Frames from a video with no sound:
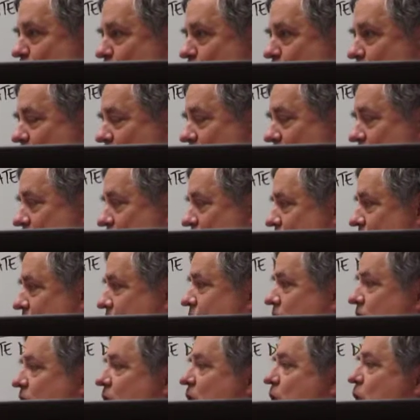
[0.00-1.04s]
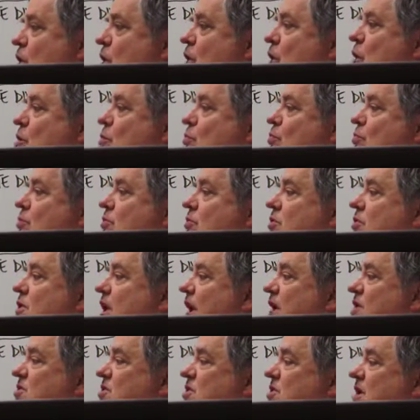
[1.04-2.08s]
corporations.
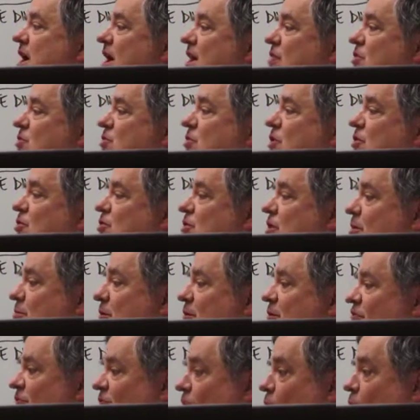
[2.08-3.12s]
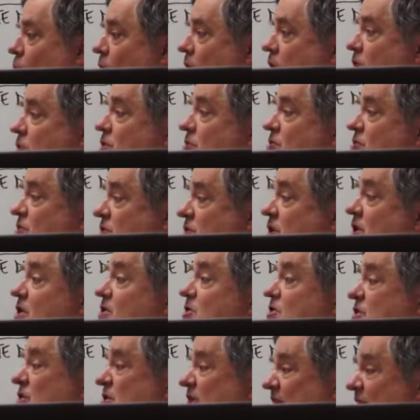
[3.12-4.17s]
1986 or before, you'll see
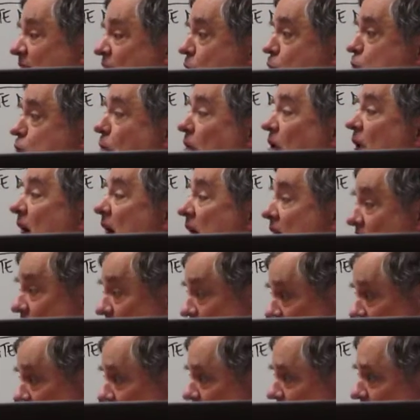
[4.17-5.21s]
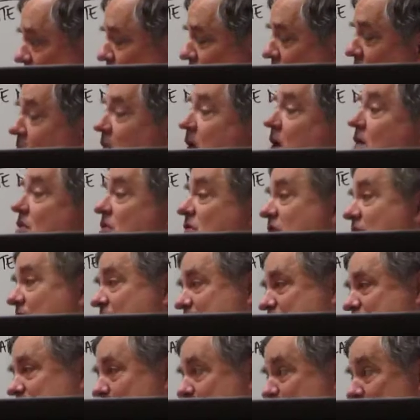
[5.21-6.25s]
Schedule F. That's the